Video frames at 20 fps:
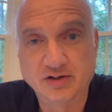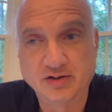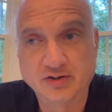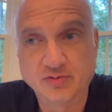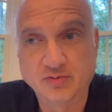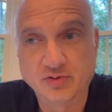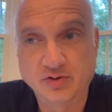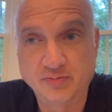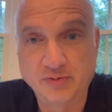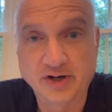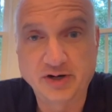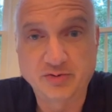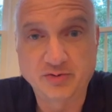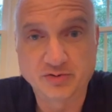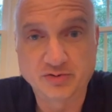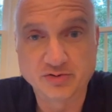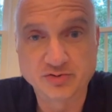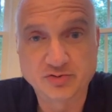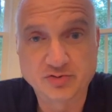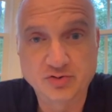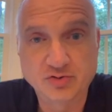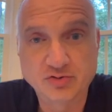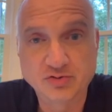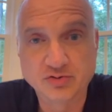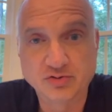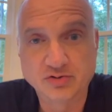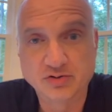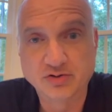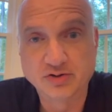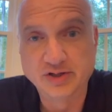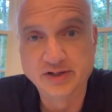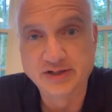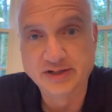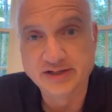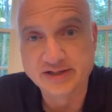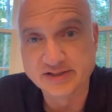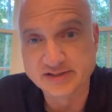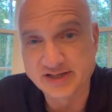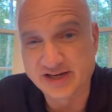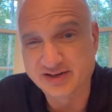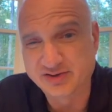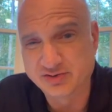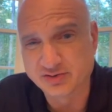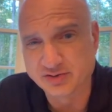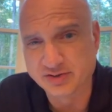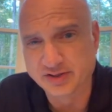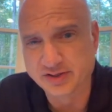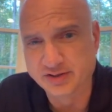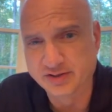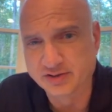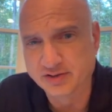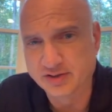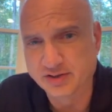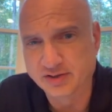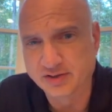or a microcontroller, is actually